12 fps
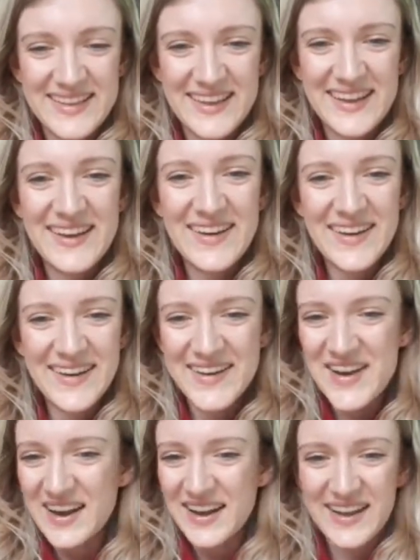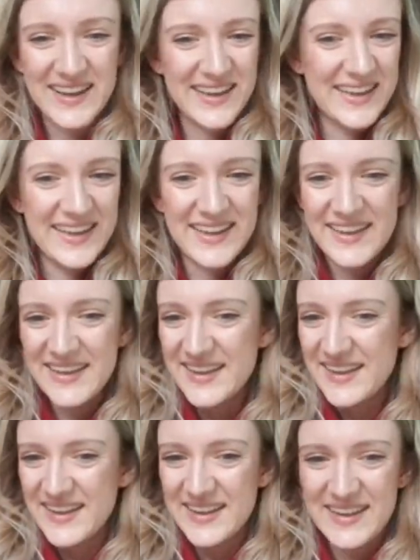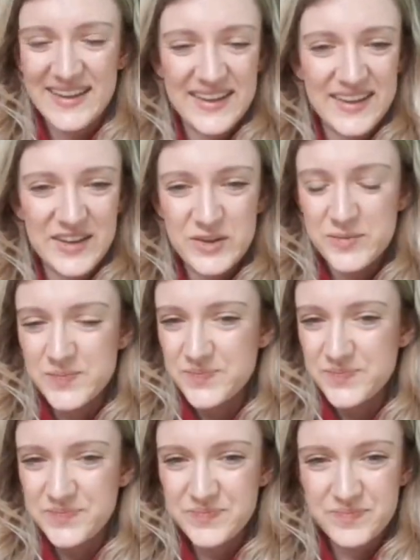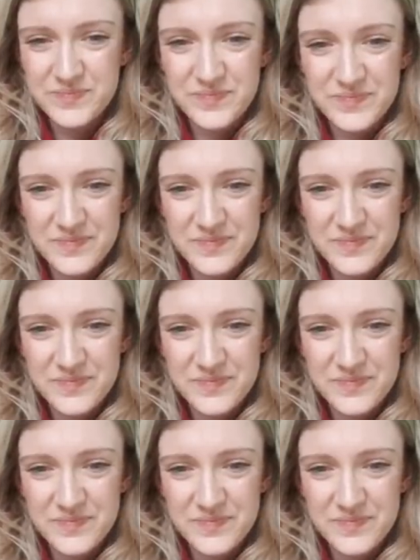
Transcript: And this is very traditional of